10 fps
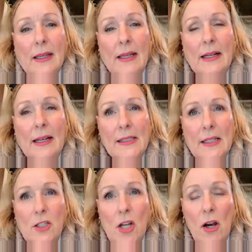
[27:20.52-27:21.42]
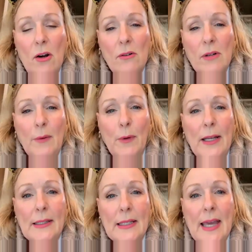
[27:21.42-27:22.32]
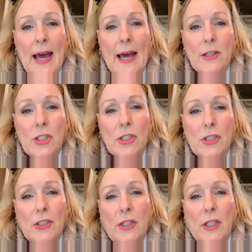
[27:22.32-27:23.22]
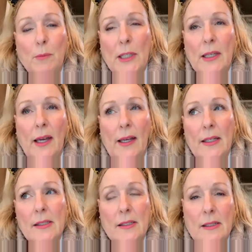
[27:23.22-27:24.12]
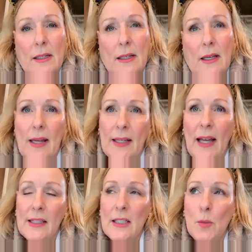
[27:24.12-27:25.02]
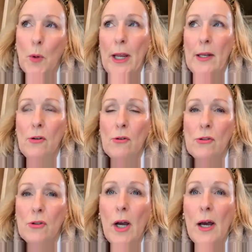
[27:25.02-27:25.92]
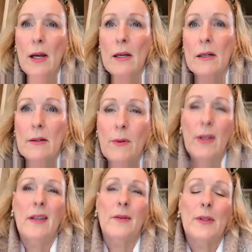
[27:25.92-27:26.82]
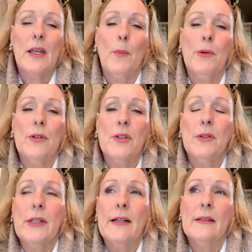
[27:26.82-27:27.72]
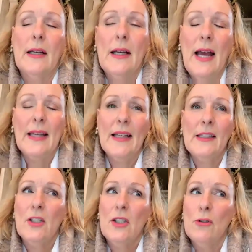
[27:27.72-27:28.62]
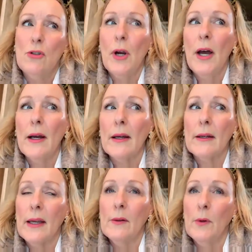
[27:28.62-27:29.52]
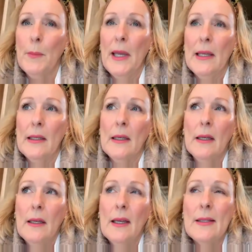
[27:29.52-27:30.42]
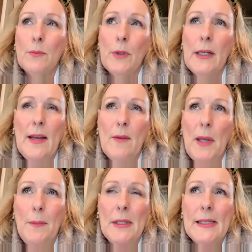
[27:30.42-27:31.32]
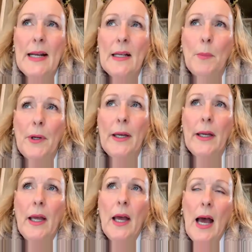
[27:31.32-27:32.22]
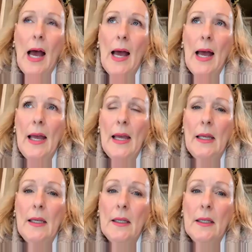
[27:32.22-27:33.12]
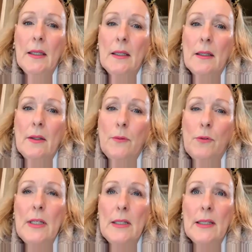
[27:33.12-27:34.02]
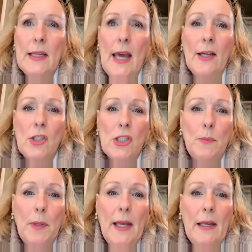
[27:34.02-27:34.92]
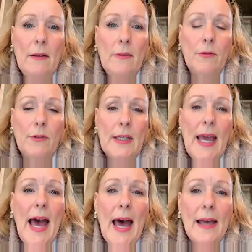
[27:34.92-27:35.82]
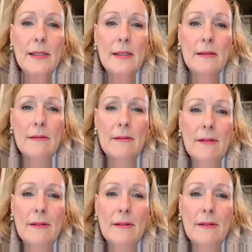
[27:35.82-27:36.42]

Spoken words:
and I said, no, I want the cash because I got this brand new truck. Well, it was a couple of years old now. I got this new truck and we didn't have payments on it, but I need the cash to pay for gas.